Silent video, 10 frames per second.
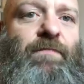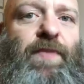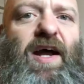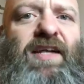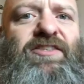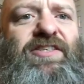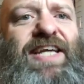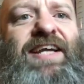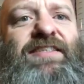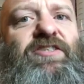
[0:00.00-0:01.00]
I
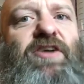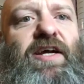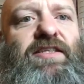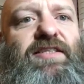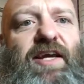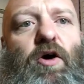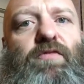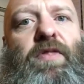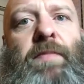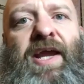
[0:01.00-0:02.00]
tend to try and stay off
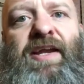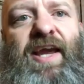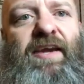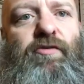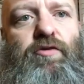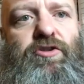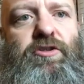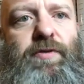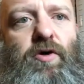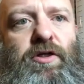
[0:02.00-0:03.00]
the main A roads,
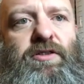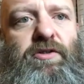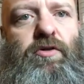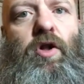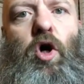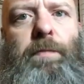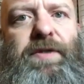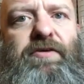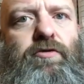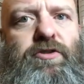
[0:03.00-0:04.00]
to be honest. I do a lot of
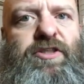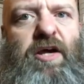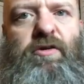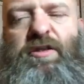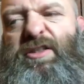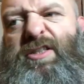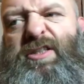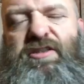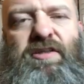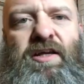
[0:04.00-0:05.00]
B roads now
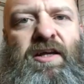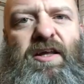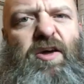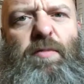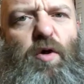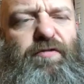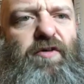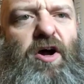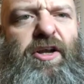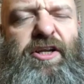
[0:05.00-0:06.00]
because they're more
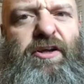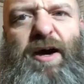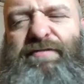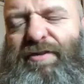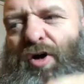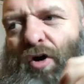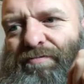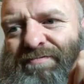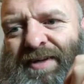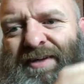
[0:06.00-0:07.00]
fun and you haven't got
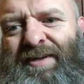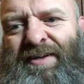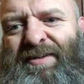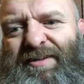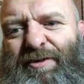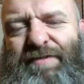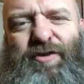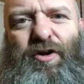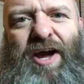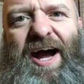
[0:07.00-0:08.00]

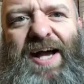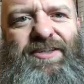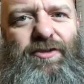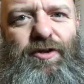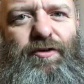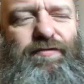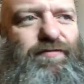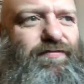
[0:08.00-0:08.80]
the hassle of